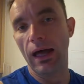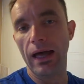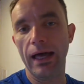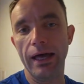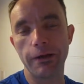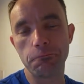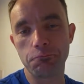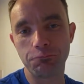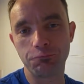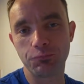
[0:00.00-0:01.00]

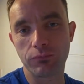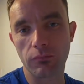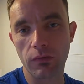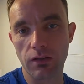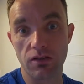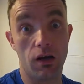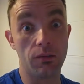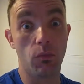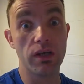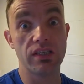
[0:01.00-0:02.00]
Um,
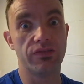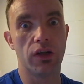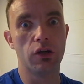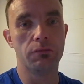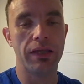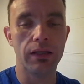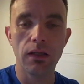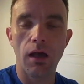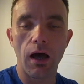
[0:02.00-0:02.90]
time waits for no man.